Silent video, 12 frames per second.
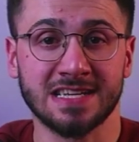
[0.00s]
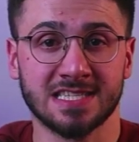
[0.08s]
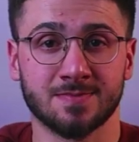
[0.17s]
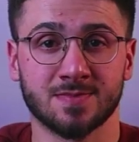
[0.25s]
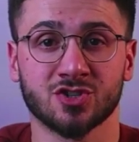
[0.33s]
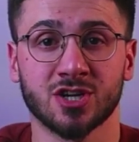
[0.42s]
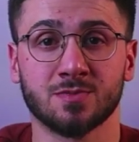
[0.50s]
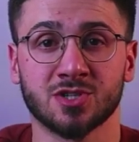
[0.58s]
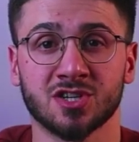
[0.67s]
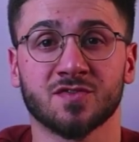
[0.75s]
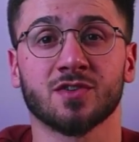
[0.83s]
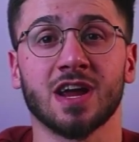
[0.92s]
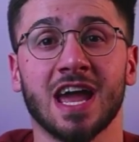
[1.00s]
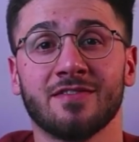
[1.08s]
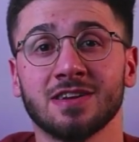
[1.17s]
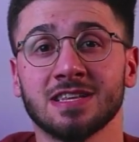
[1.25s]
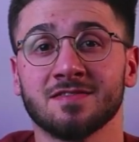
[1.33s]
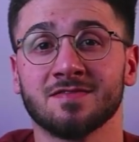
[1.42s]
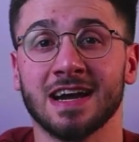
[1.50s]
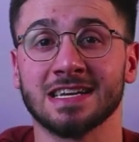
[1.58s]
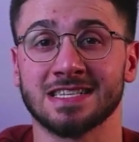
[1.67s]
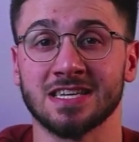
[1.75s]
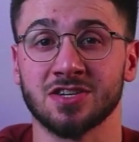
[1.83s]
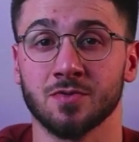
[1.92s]
P N subscriptions for every
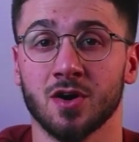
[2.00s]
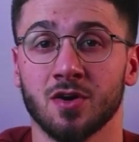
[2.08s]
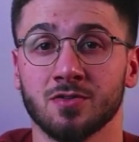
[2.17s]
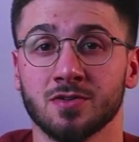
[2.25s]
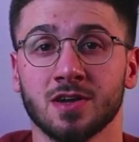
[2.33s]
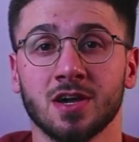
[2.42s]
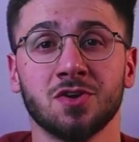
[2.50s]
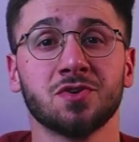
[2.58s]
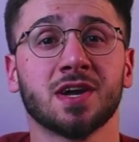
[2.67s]
device that you own,